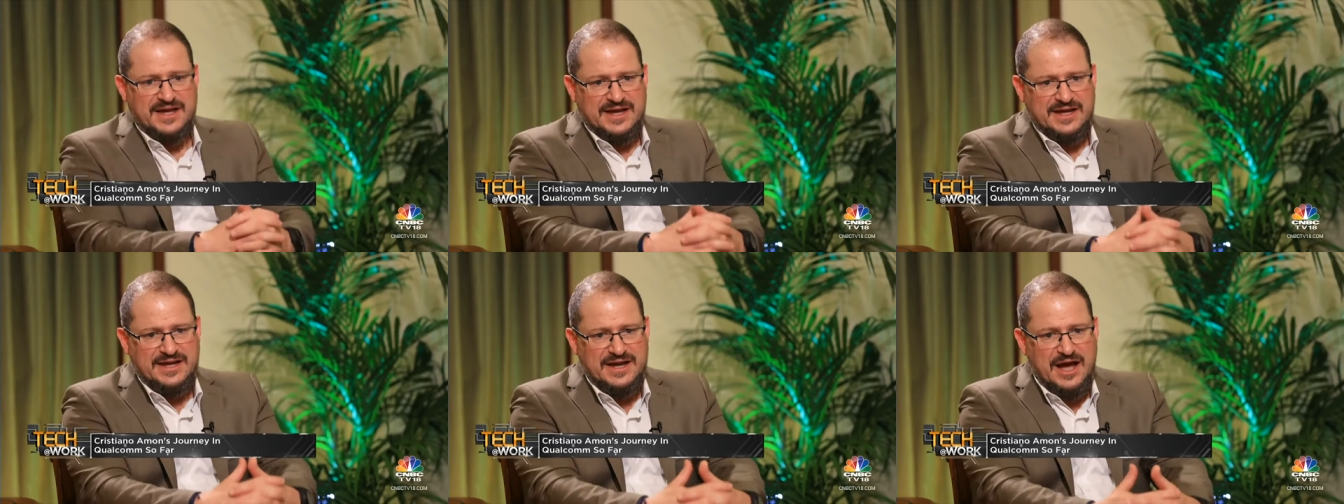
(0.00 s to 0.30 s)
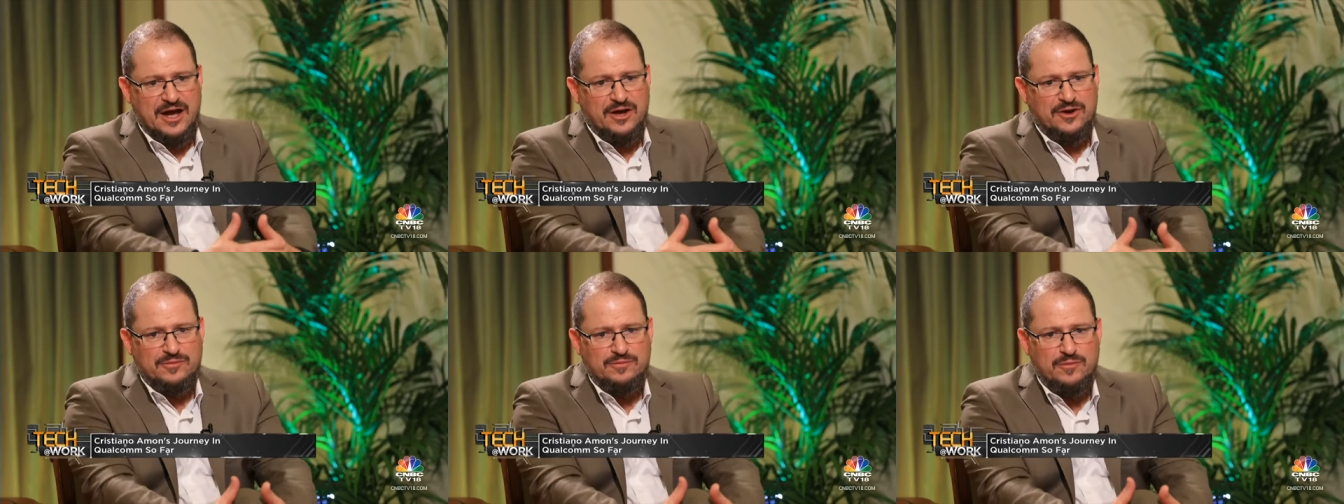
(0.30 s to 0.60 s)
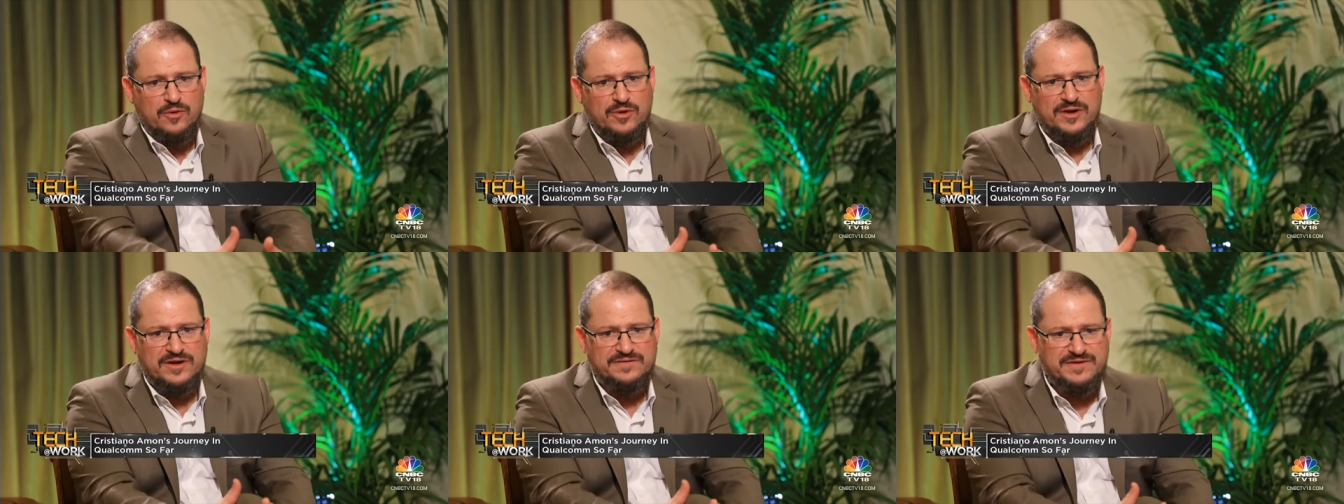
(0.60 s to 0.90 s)
And
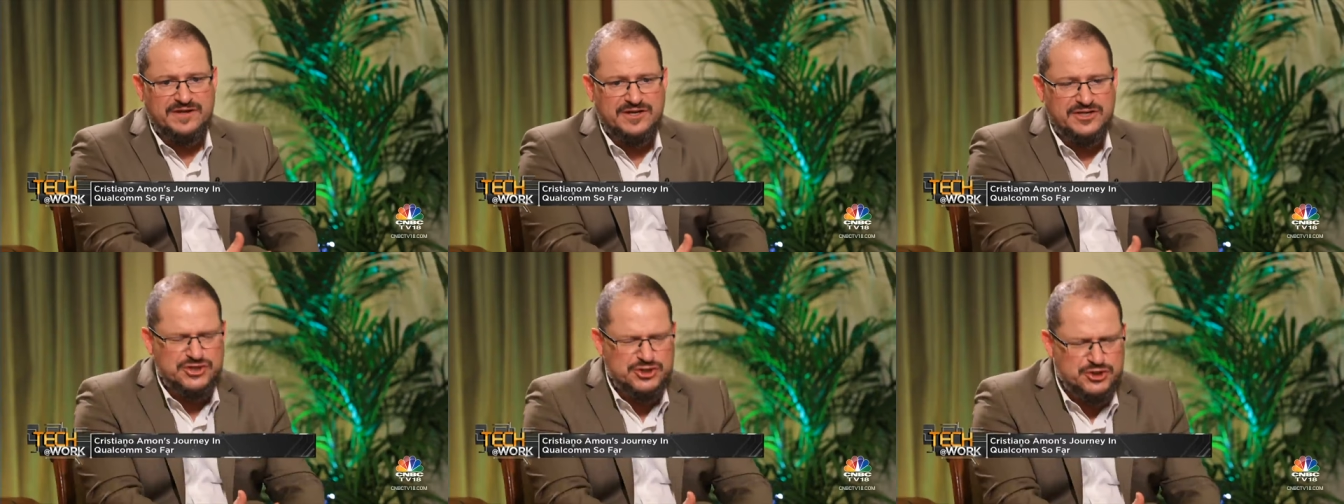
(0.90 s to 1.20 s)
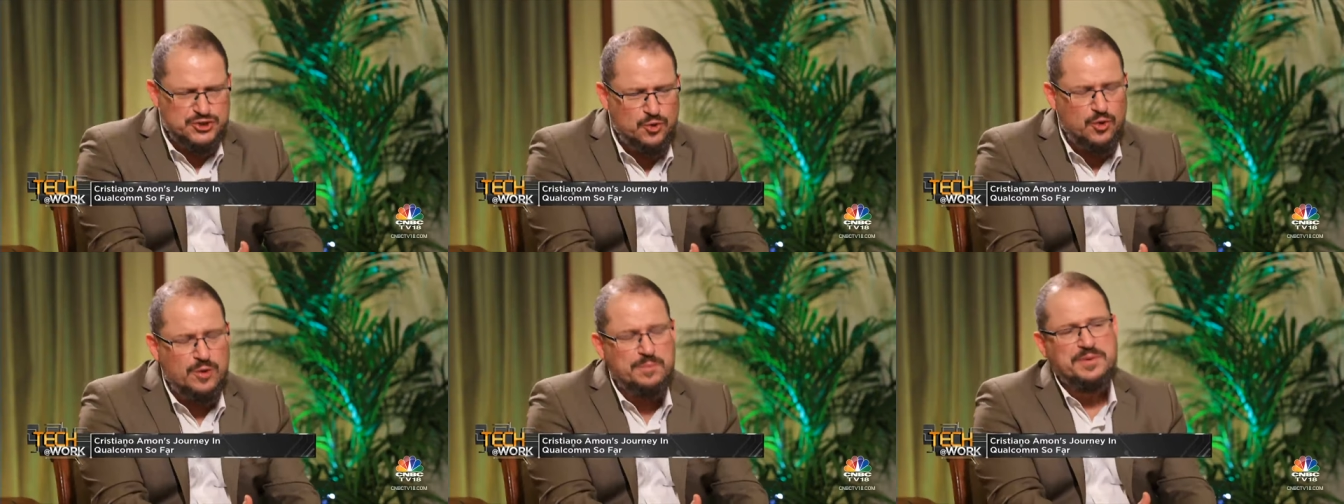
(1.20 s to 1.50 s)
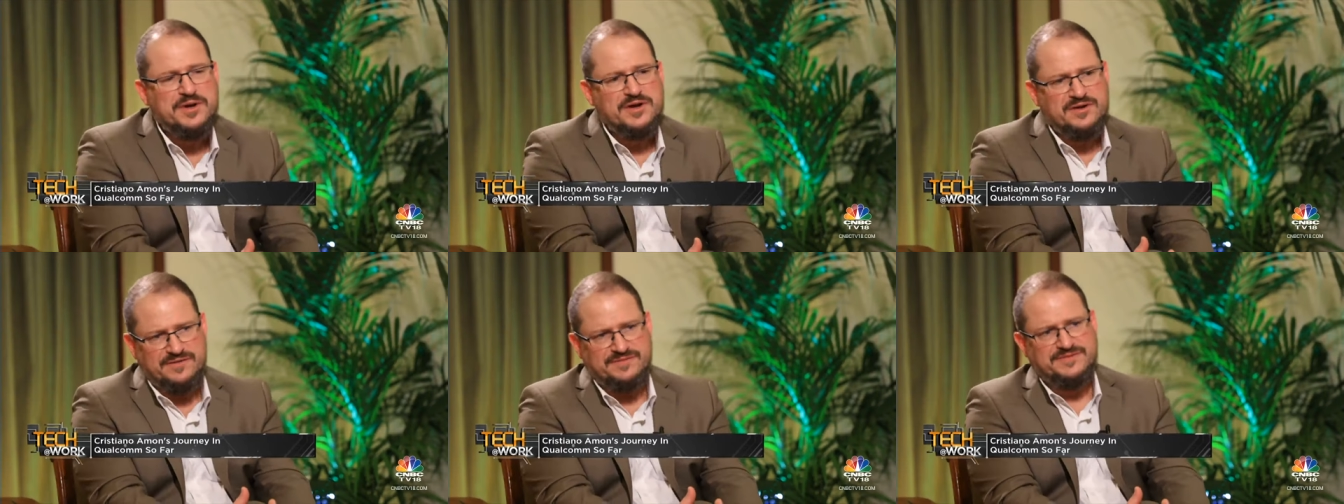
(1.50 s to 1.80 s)
automotive, in a
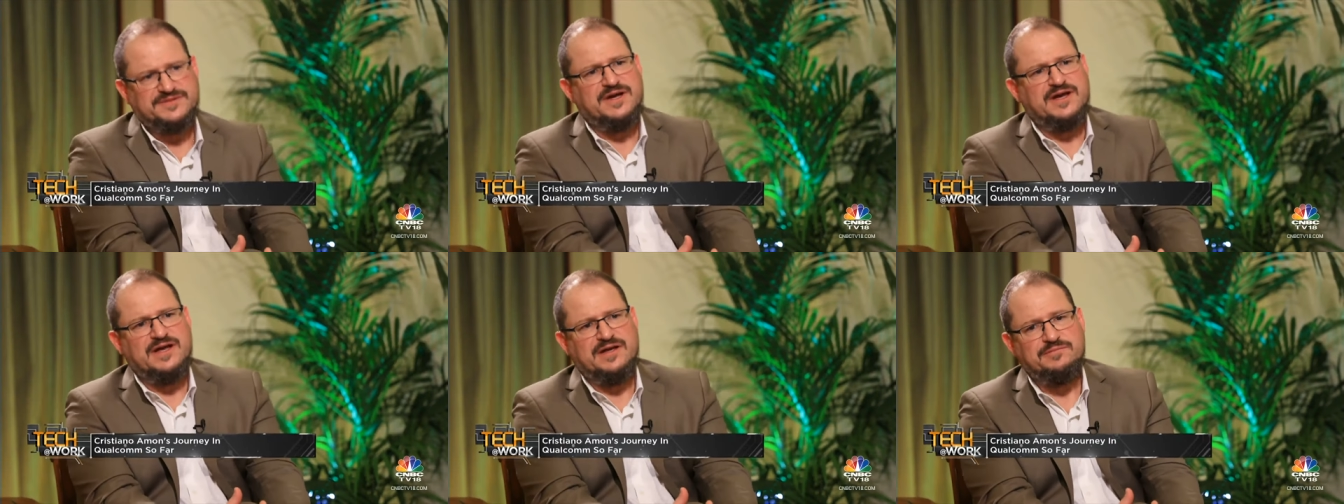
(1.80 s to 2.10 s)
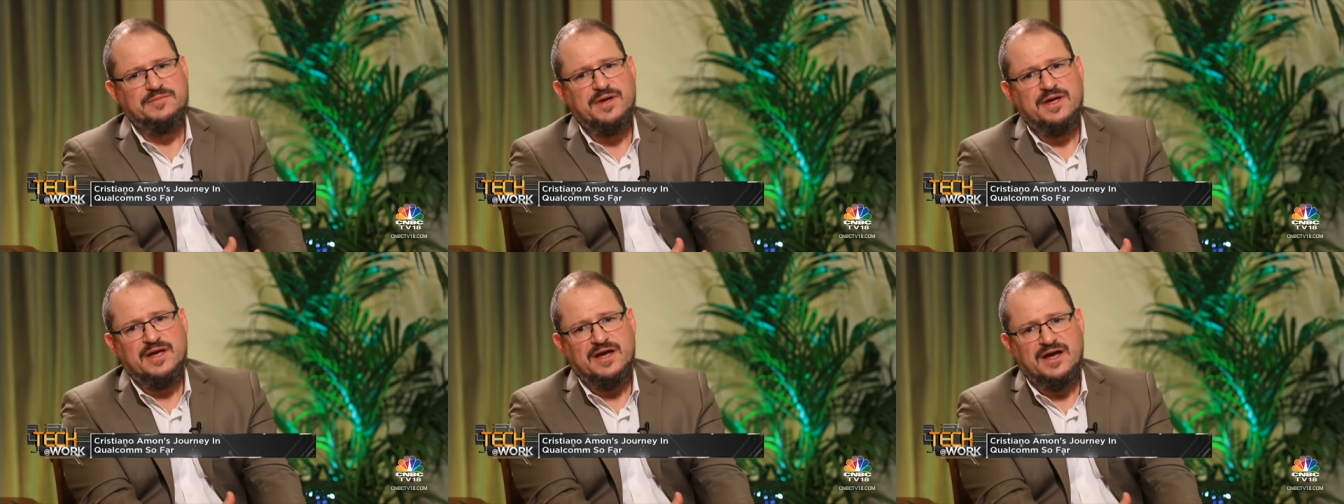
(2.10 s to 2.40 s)
short period of time,